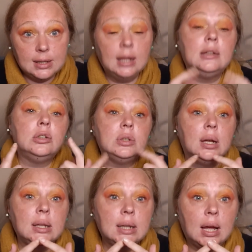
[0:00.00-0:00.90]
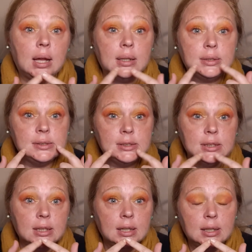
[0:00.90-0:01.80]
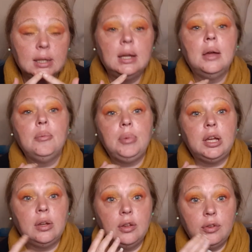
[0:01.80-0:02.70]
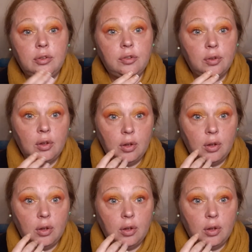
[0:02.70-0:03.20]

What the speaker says: It looked like that because